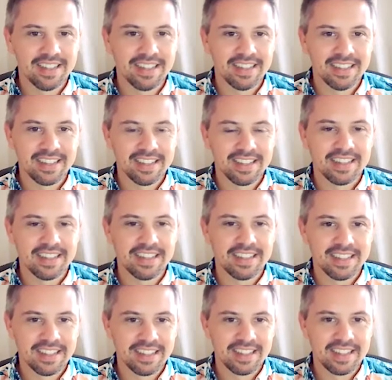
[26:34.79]

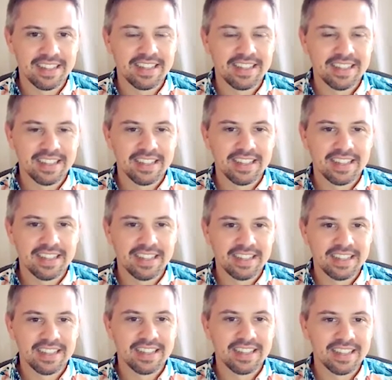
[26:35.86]

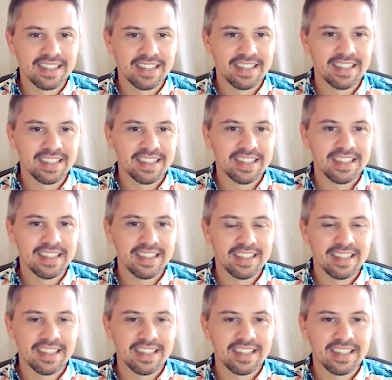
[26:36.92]

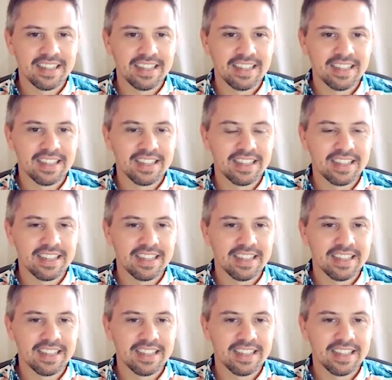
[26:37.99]
No words are spoken by the person on screen.